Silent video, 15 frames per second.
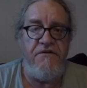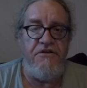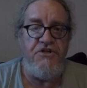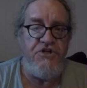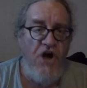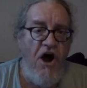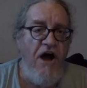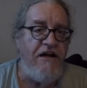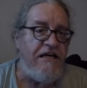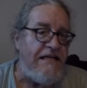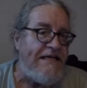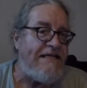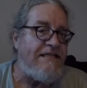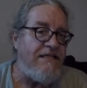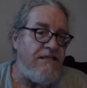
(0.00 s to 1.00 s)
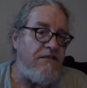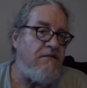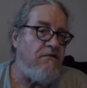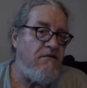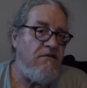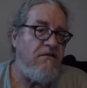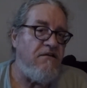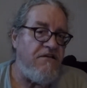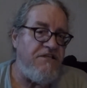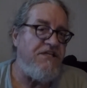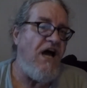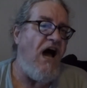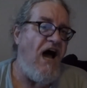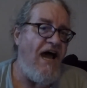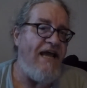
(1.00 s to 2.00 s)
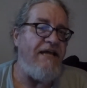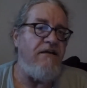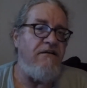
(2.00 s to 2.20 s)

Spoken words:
John Lichty died.